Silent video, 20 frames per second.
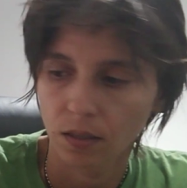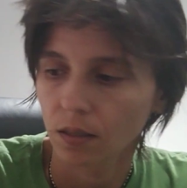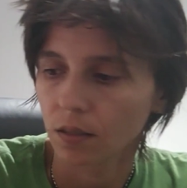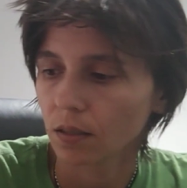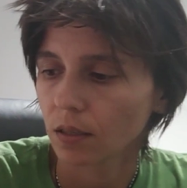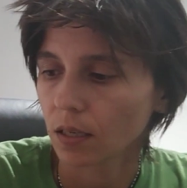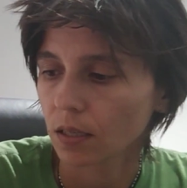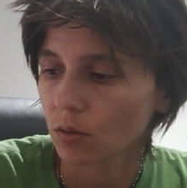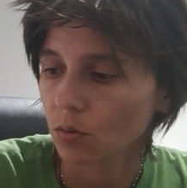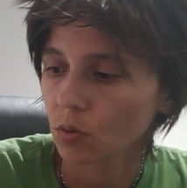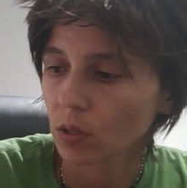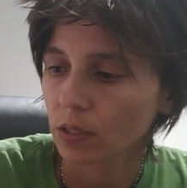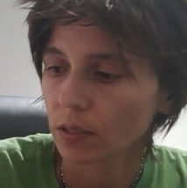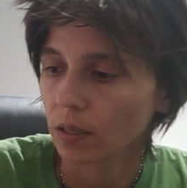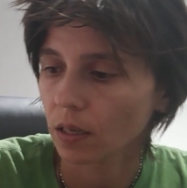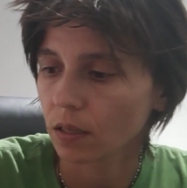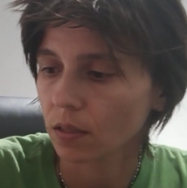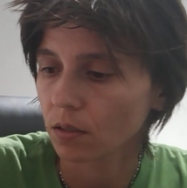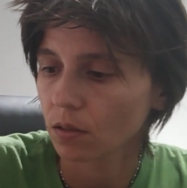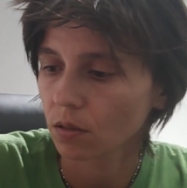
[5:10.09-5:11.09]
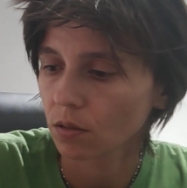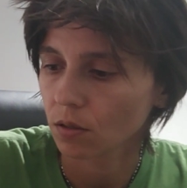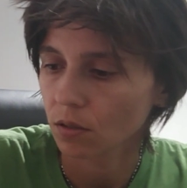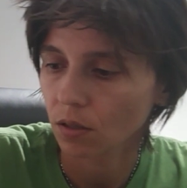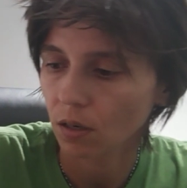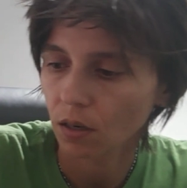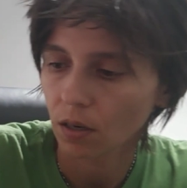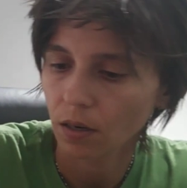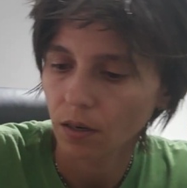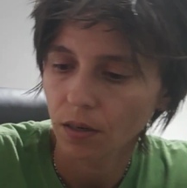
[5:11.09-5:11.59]
That's where the answers
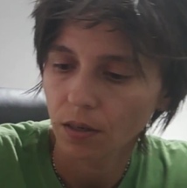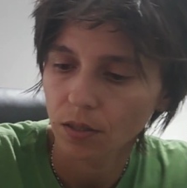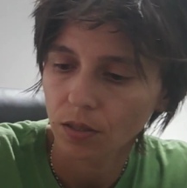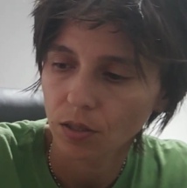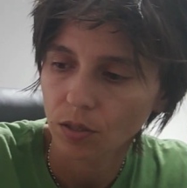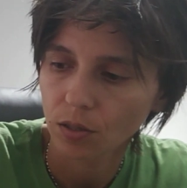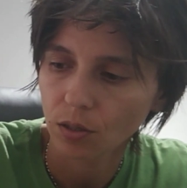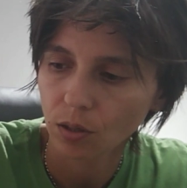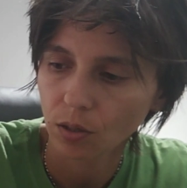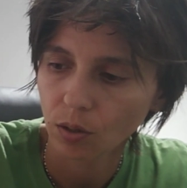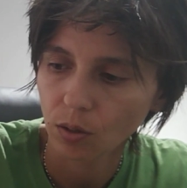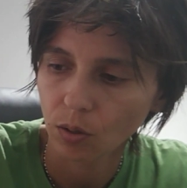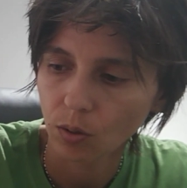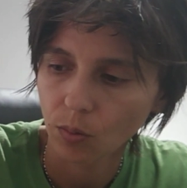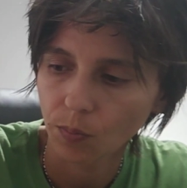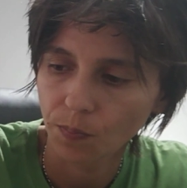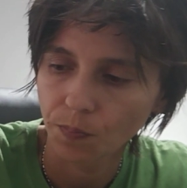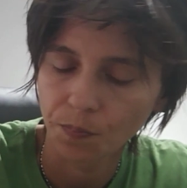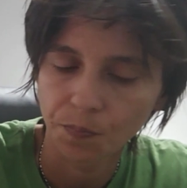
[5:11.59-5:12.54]
are. So